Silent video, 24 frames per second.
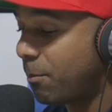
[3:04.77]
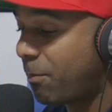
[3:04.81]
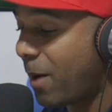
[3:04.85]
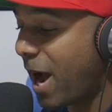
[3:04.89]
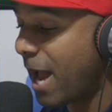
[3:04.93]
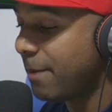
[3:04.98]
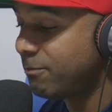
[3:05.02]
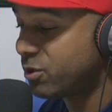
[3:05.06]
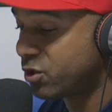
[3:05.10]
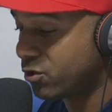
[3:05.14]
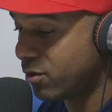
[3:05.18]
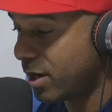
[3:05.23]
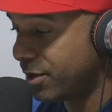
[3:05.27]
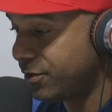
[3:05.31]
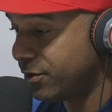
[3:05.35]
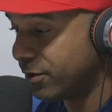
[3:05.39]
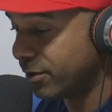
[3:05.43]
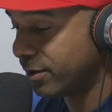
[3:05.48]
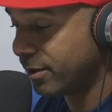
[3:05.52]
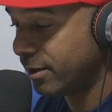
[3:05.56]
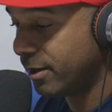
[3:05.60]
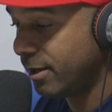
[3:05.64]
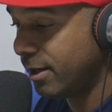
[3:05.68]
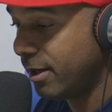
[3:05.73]
a pipe
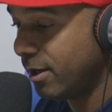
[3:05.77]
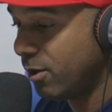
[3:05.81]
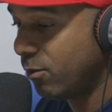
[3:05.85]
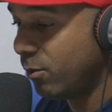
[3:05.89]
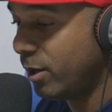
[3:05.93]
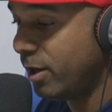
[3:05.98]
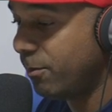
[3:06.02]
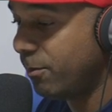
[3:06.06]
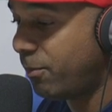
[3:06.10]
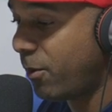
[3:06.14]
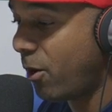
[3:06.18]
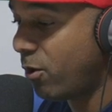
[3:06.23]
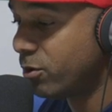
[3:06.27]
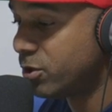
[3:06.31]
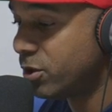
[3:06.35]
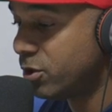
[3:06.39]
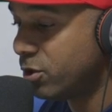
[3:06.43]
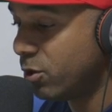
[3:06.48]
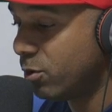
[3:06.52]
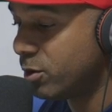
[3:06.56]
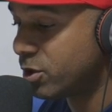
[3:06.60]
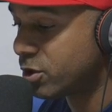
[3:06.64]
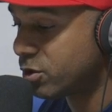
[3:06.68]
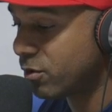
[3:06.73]
stretcher. What it's supposed to
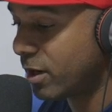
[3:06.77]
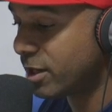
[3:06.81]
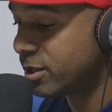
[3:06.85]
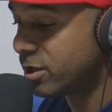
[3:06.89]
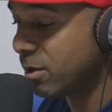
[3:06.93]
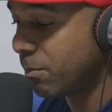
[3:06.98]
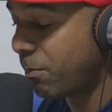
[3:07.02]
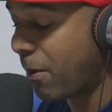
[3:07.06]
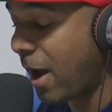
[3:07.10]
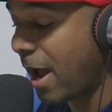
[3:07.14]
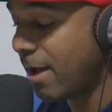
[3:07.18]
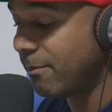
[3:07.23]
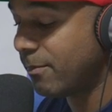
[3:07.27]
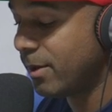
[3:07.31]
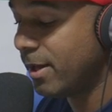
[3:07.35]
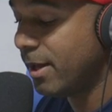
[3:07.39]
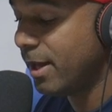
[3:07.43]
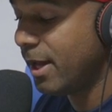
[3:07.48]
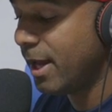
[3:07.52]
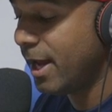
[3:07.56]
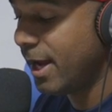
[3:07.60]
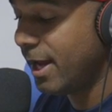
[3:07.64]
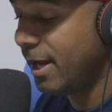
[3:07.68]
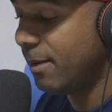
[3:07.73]
do is stretch your pipe,
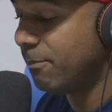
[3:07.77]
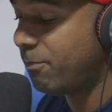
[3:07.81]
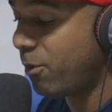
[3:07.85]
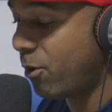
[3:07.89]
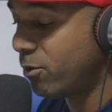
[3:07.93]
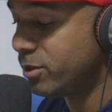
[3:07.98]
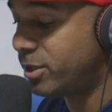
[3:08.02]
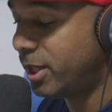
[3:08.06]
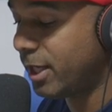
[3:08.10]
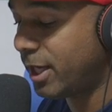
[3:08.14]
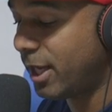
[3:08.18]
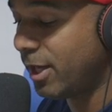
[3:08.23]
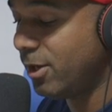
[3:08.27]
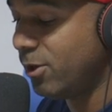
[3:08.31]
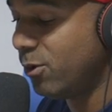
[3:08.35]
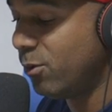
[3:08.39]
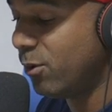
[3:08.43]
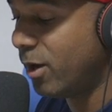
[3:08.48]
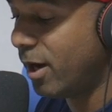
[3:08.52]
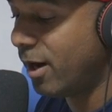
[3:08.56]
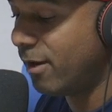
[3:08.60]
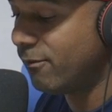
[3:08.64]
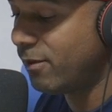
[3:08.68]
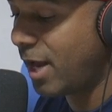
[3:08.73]
and it's supposed to give
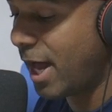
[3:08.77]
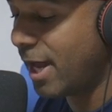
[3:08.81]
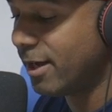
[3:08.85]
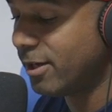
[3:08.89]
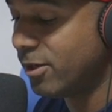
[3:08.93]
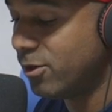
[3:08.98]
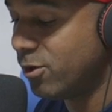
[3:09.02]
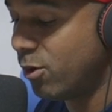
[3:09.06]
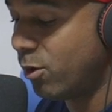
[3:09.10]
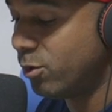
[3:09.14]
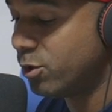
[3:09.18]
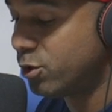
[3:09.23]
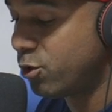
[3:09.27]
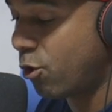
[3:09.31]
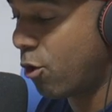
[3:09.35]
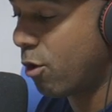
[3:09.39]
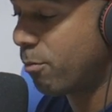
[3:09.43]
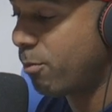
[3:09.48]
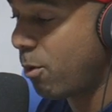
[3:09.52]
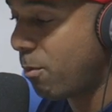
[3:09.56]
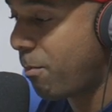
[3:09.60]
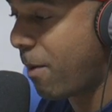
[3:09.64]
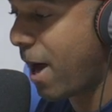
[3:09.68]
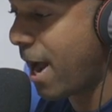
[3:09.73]
you a uh, like you know
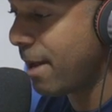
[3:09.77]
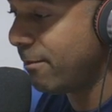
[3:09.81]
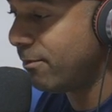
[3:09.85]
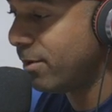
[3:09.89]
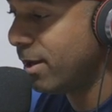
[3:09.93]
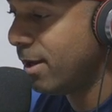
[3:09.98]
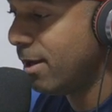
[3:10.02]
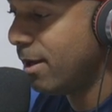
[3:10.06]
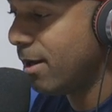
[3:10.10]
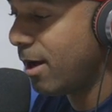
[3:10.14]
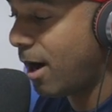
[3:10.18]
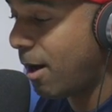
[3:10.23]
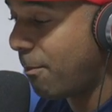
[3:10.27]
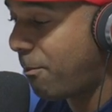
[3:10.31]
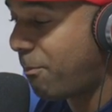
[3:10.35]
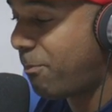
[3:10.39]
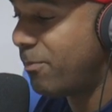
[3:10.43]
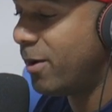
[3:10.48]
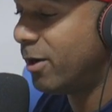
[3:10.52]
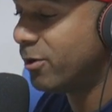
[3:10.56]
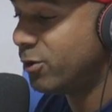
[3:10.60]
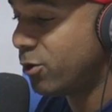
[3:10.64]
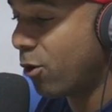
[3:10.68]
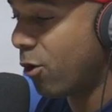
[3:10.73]
adorable pipe, a,
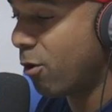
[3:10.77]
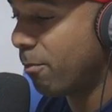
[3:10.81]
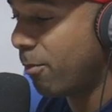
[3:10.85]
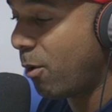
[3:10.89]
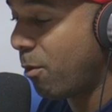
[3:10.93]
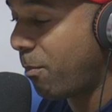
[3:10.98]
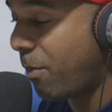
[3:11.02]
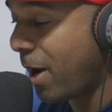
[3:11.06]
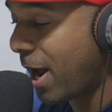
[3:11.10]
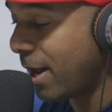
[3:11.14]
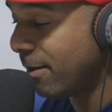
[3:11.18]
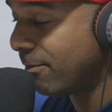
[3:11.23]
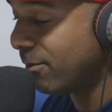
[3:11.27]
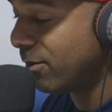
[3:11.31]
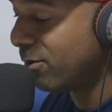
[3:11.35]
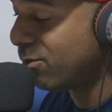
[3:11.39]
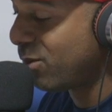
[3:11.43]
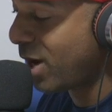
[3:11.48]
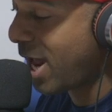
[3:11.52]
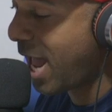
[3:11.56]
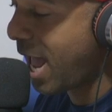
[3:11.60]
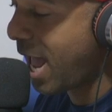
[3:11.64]
adorable pipe. And what